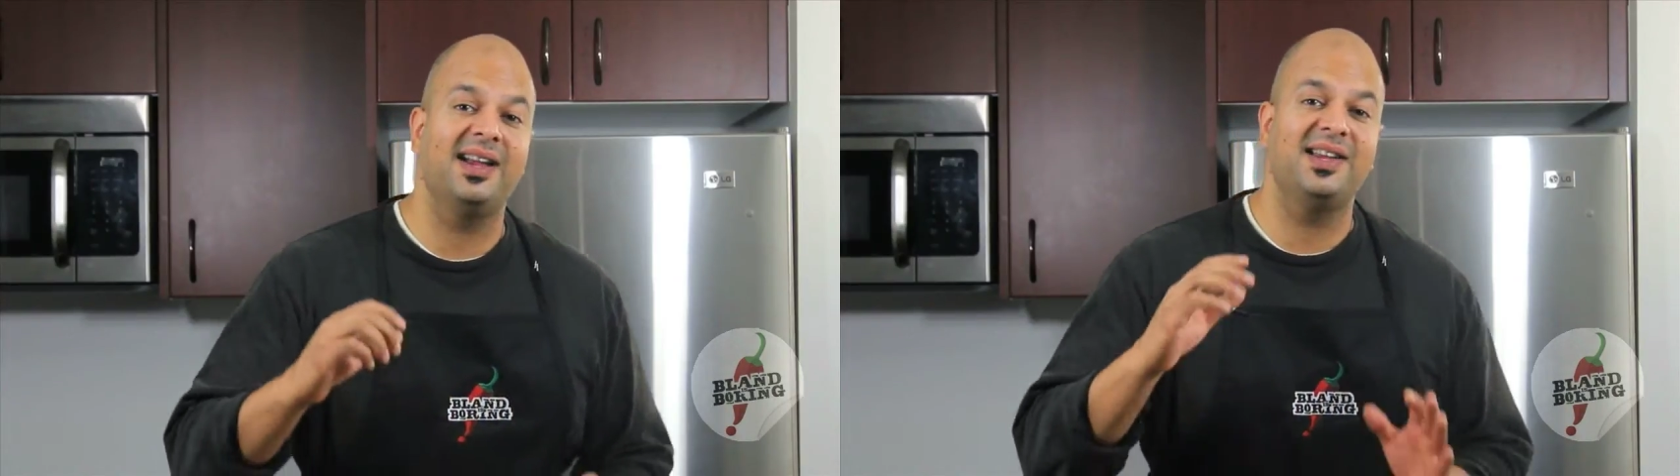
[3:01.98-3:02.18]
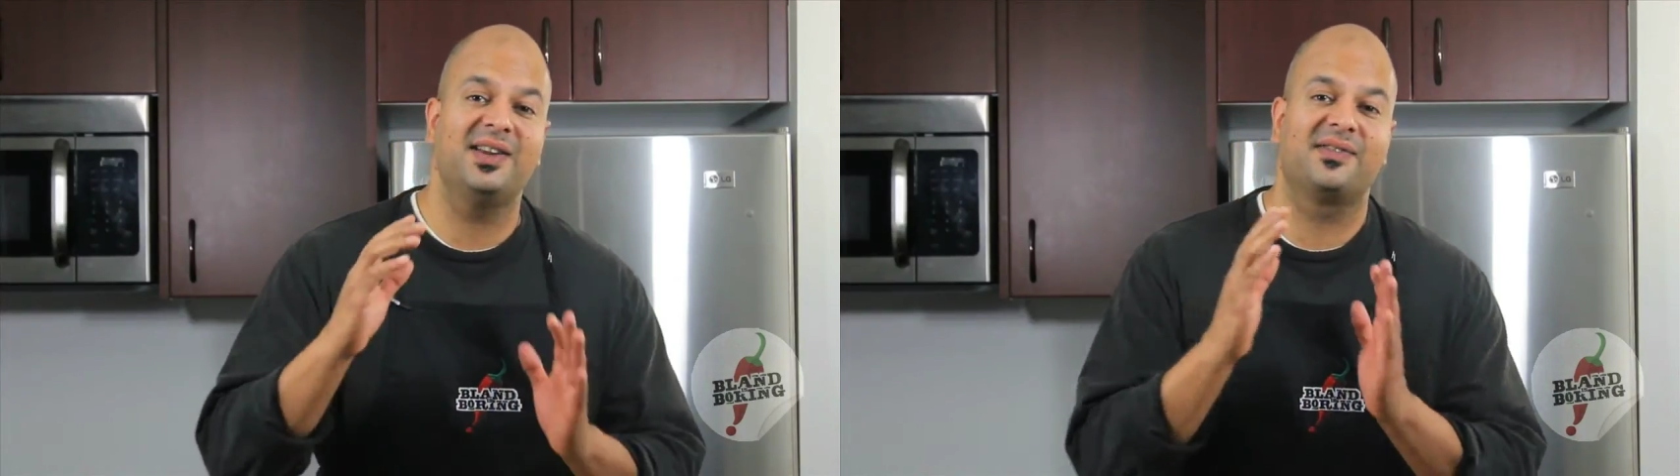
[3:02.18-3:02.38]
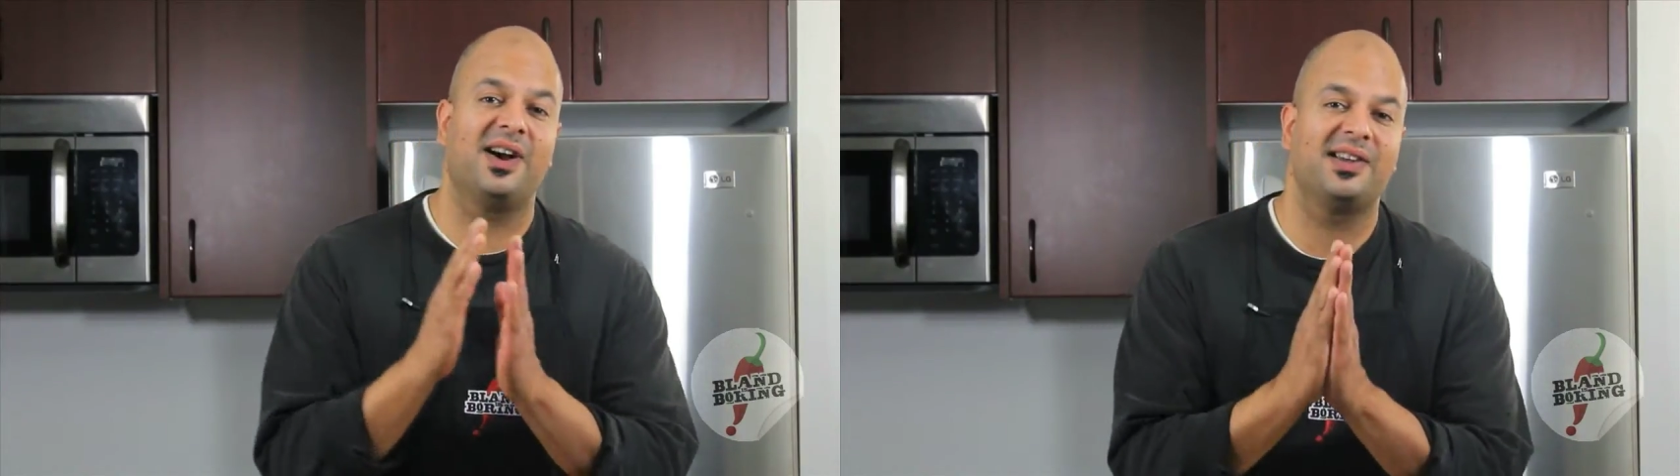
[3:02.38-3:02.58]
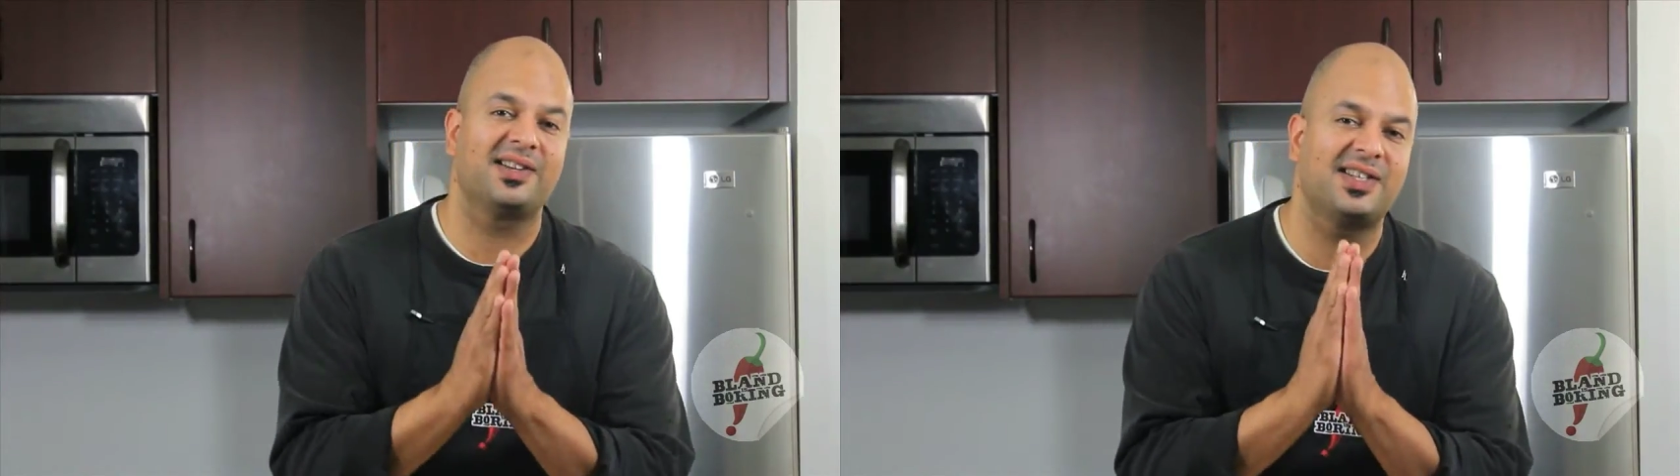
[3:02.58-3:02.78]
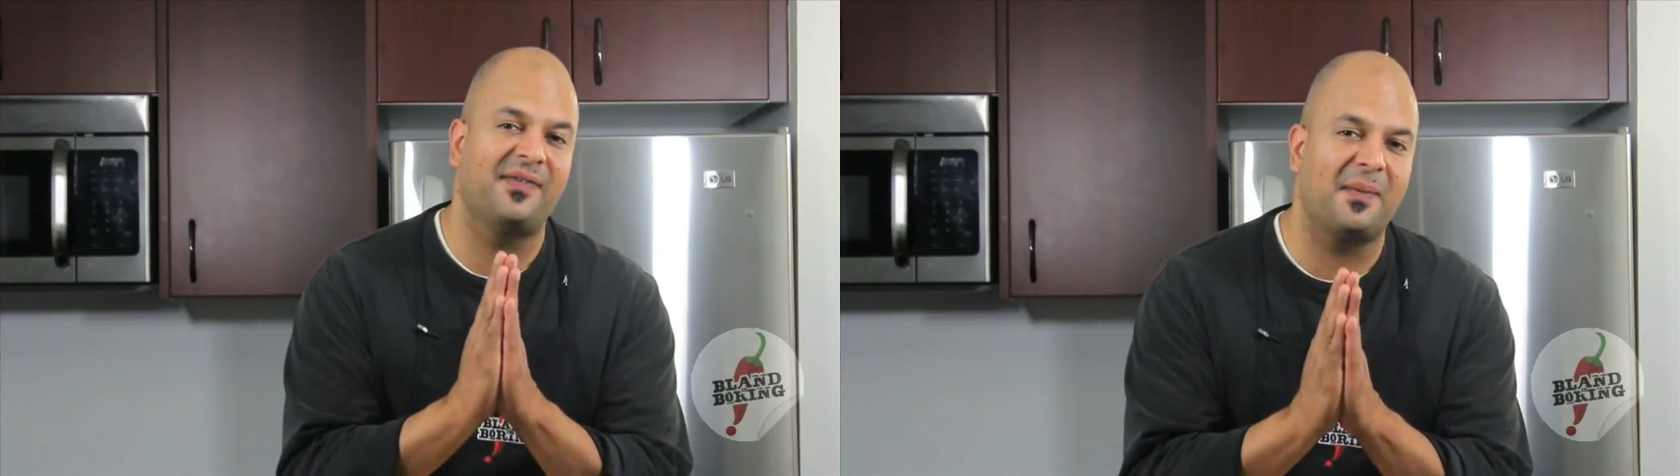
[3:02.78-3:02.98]
you've got
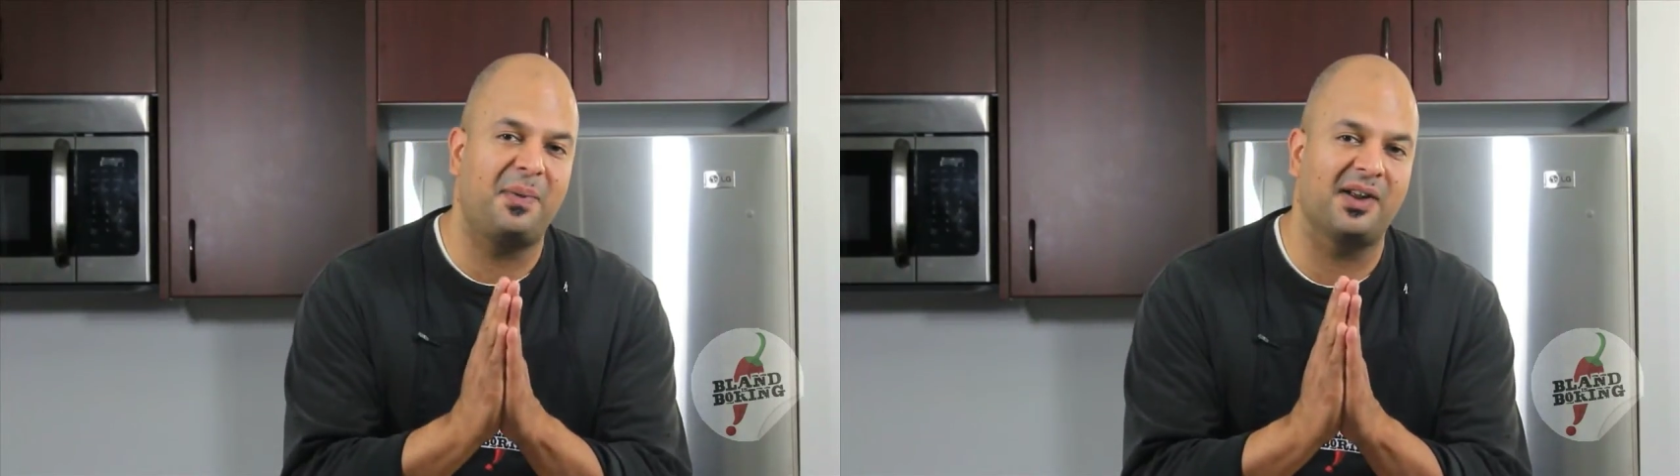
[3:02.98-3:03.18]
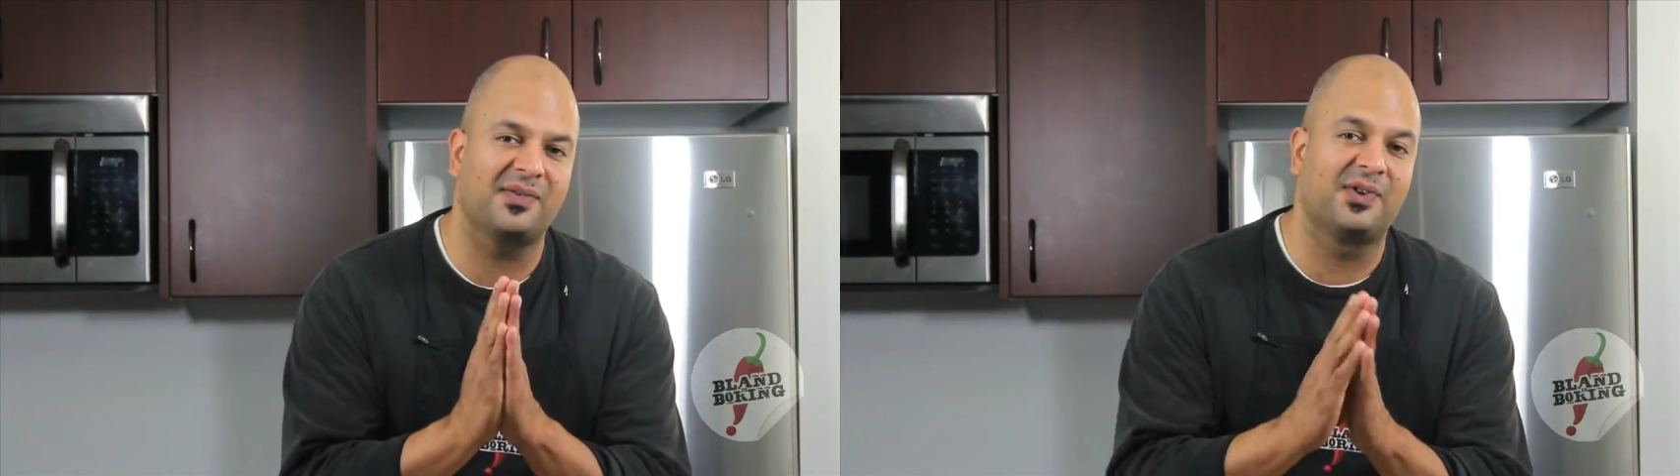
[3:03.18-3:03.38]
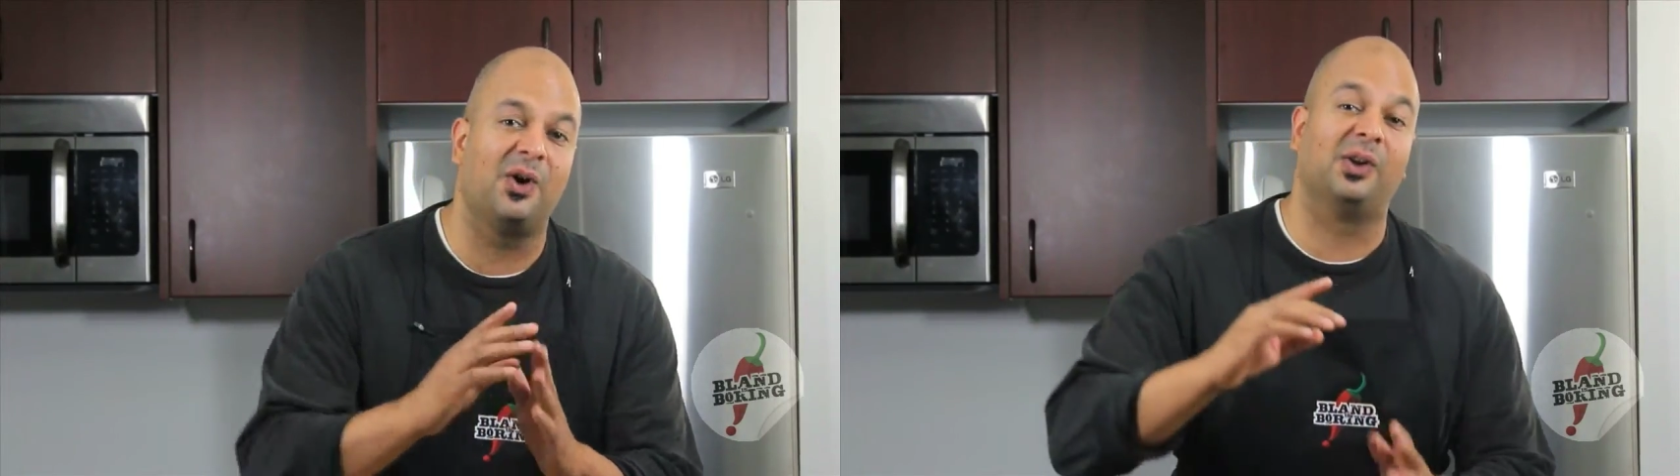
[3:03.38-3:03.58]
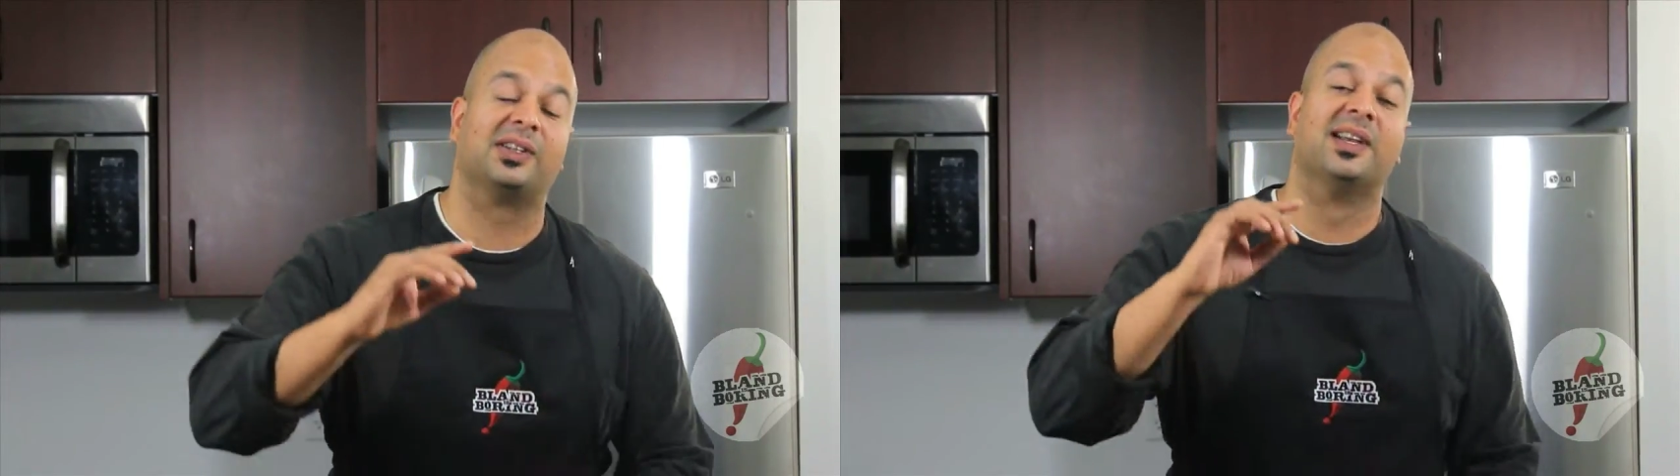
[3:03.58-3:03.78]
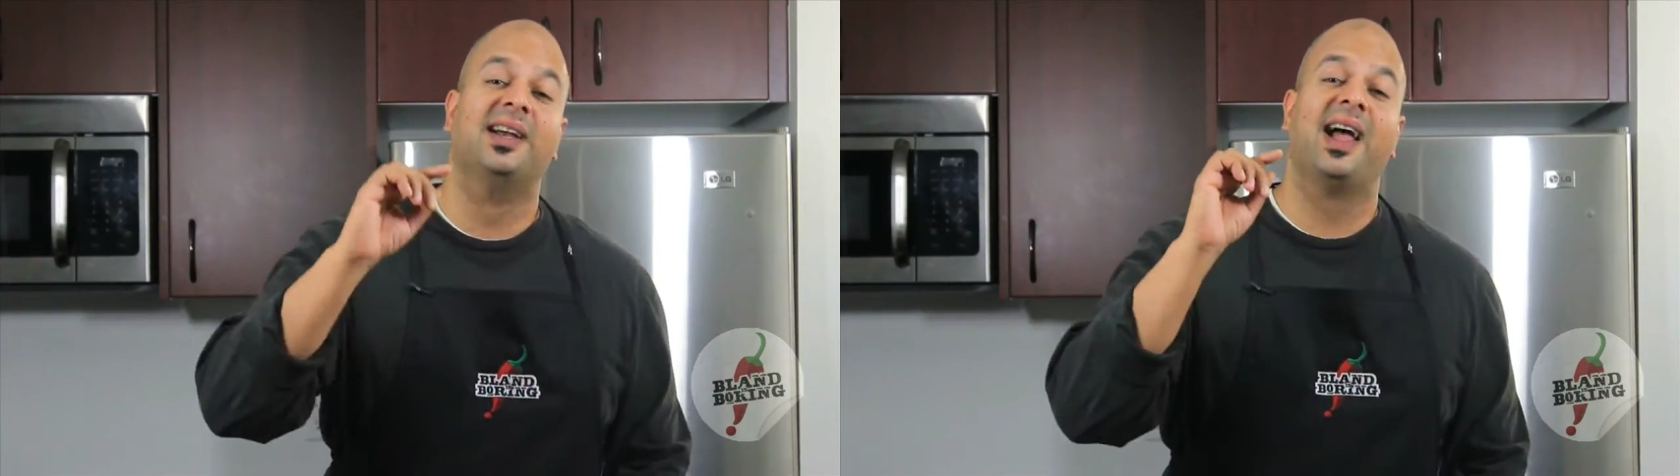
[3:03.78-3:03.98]
yourself a pot of gold.